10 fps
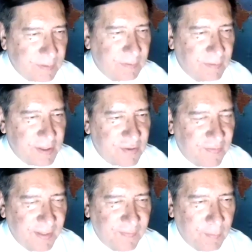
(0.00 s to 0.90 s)
Girish,
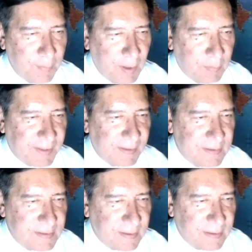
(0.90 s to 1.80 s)
that the
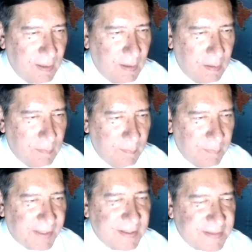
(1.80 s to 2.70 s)
Republicans,
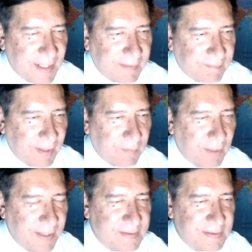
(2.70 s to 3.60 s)
because that
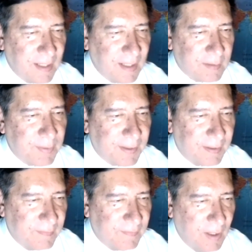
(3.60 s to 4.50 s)
race is not
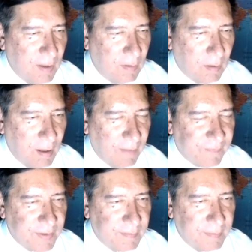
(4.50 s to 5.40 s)
competitive,
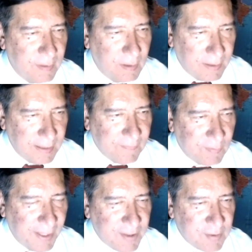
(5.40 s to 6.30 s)
often
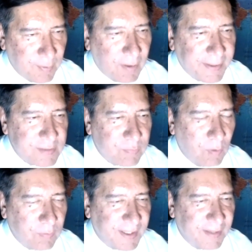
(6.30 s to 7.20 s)
even major parties
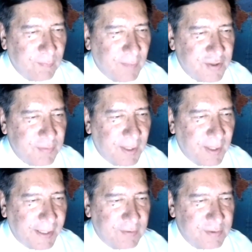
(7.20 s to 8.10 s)
won't give much
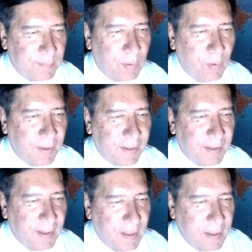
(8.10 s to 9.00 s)
money or support
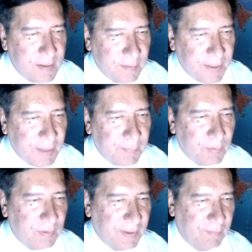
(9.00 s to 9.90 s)
to
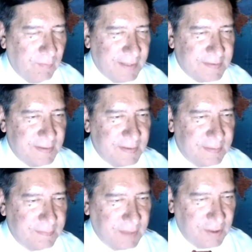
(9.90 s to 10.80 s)
people in
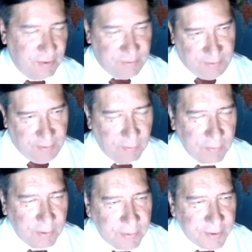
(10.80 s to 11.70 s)
races such as,
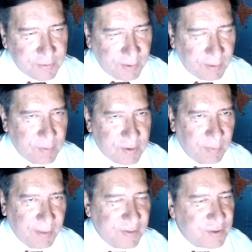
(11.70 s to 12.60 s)
your district, which I
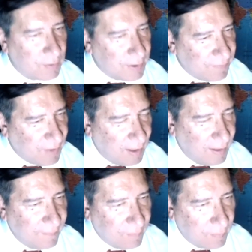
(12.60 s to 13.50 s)
believe is 35.